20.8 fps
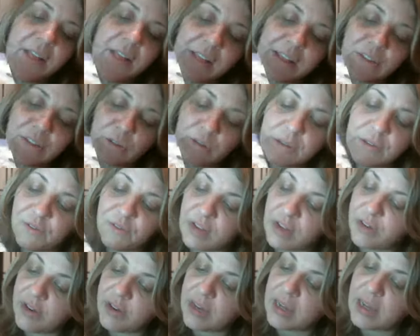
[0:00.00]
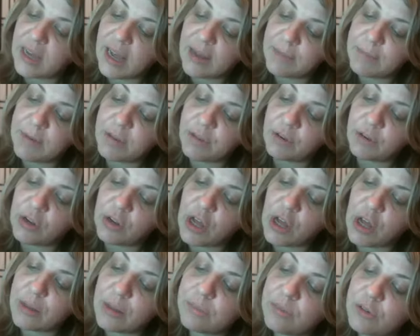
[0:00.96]
That's when the fairy godmother
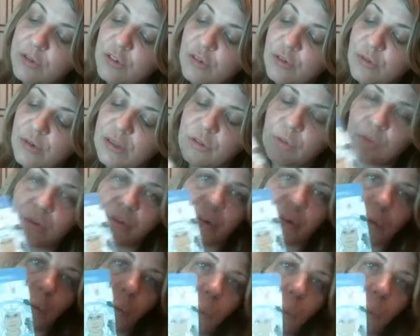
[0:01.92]
comes to us with her